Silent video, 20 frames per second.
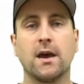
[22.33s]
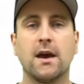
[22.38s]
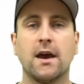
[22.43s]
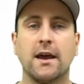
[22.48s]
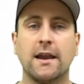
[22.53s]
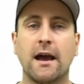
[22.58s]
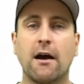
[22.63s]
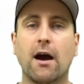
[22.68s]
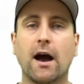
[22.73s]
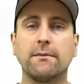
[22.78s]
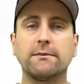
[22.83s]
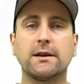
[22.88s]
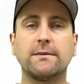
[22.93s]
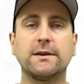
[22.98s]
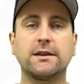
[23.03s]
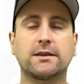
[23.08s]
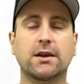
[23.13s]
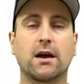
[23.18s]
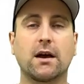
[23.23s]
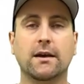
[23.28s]
Now I'm going to
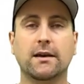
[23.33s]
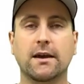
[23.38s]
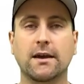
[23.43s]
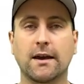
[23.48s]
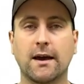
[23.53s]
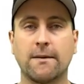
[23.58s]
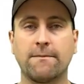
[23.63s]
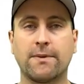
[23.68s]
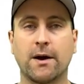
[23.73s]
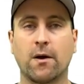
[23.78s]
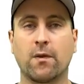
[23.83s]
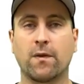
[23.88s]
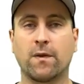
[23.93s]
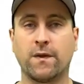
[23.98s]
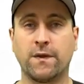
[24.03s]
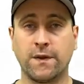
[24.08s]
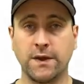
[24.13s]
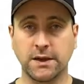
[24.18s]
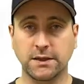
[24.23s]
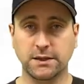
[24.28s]
be talking about
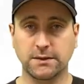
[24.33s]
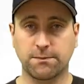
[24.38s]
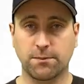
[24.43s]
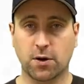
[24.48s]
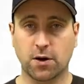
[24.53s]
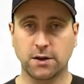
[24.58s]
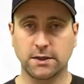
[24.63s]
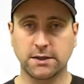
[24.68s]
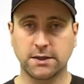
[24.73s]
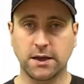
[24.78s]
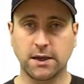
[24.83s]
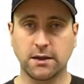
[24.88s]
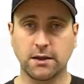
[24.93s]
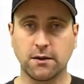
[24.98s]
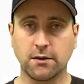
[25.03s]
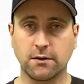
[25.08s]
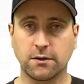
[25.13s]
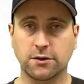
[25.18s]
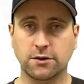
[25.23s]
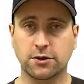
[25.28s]
this
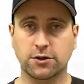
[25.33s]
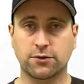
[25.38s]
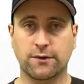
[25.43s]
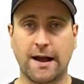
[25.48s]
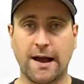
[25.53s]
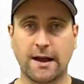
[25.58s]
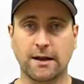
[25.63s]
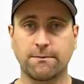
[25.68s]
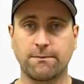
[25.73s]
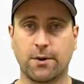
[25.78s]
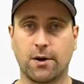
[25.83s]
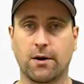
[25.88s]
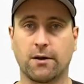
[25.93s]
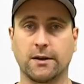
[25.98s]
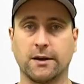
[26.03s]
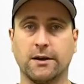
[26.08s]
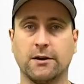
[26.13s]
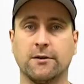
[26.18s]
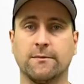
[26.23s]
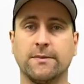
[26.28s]
particular
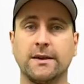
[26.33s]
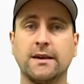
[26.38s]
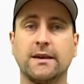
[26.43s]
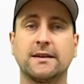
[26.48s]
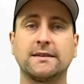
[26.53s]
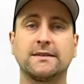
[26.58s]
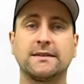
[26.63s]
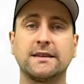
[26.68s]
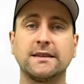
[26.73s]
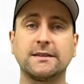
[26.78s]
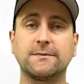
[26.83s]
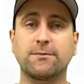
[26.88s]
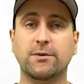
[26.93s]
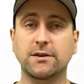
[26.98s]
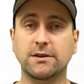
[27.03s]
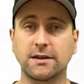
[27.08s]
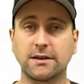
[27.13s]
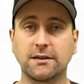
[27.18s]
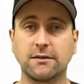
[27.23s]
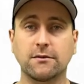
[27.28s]
trackball here, because this
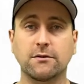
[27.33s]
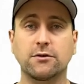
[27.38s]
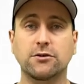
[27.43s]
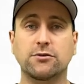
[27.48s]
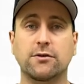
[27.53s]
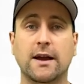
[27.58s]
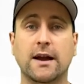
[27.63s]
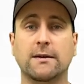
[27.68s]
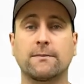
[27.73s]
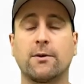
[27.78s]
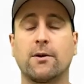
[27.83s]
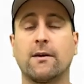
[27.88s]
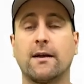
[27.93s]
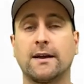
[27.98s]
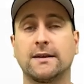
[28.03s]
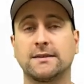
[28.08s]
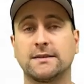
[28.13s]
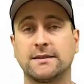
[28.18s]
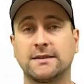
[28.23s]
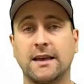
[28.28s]
particular trackball
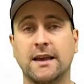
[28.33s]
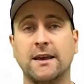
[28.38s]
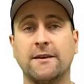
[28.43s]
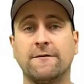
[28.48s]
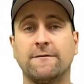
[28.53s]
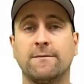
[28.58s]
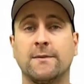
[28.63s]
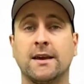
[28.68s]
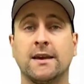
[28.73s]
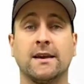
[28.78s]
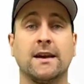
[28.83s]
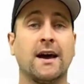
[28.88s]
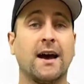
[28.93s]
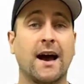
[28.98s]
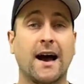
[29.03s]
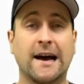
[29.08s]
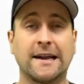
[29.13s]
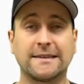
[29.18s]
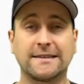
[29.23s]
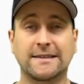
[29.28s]
has saved me
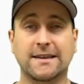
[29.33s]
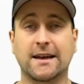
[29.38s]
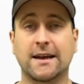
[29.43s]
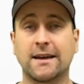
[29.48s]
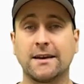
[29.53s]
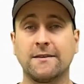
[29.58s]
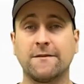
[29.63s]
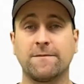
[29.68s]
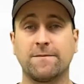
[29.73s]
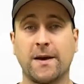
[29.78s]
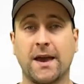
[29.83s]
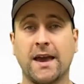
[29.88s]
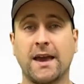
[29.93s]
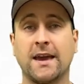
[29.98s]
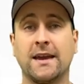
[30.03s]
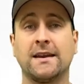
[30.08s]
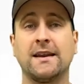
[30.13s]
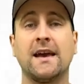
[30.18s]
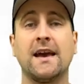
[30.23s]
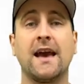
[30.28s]
a ton of
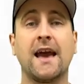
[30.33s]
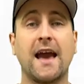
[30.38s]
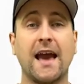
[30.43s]
pain,